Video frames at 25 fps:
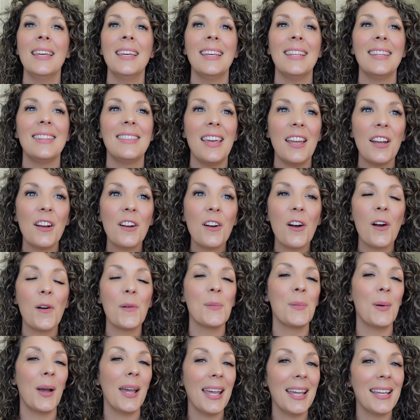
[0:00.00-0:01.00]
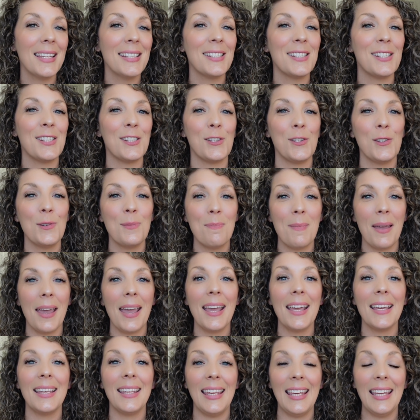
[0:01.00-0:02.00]
There are ways to
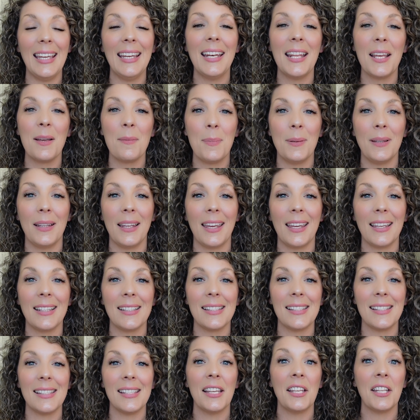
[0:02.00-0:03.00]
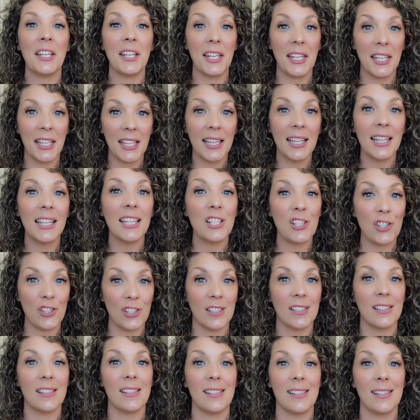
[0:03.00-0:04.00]
make eating plants
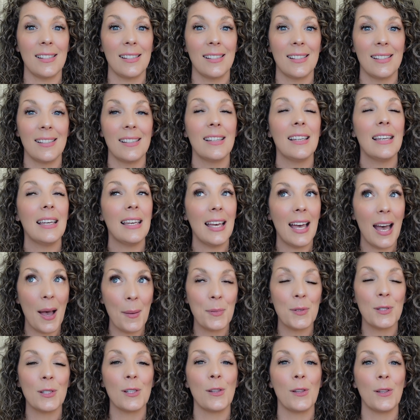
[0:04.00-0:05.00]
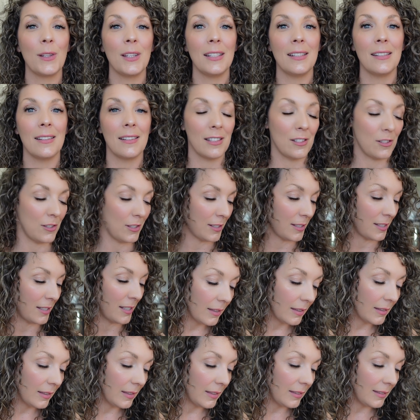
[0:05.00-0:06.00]
delicious, absolutely delicious.
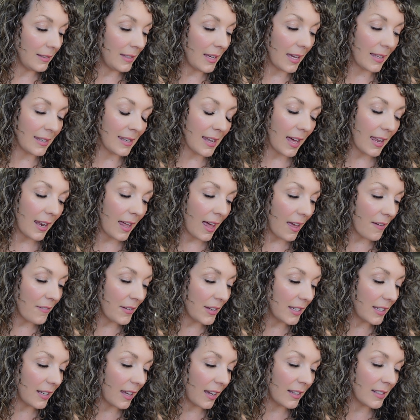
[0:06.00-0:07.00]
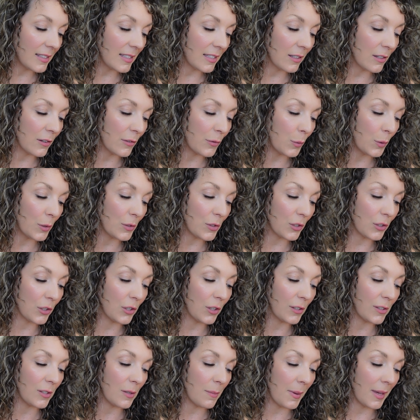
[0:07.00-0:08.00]
Yeah, not having an idea of what to
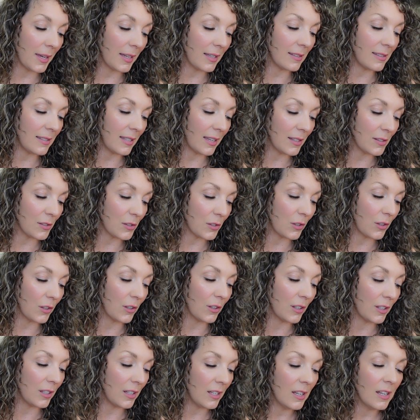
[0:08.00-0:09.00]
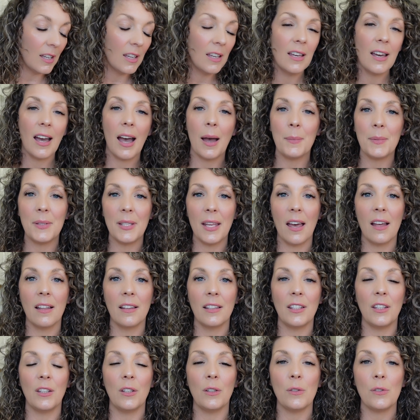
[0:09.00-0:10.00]
cook to make it taste good. I'm
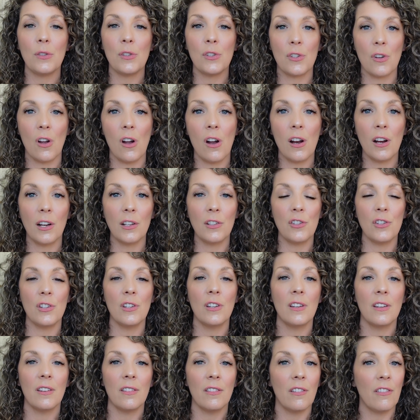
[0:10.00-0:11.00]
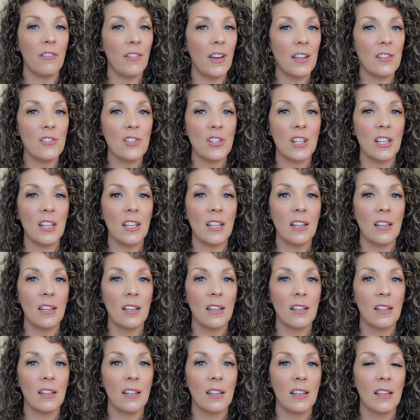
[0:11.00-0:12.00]
telling you, starch,
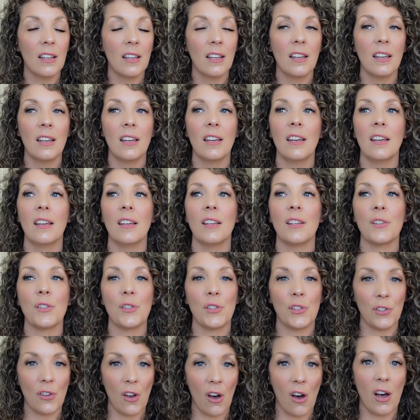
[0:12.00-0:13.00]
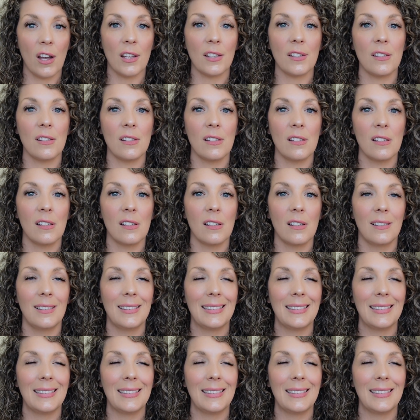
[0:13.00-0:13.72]
veggie, sauce.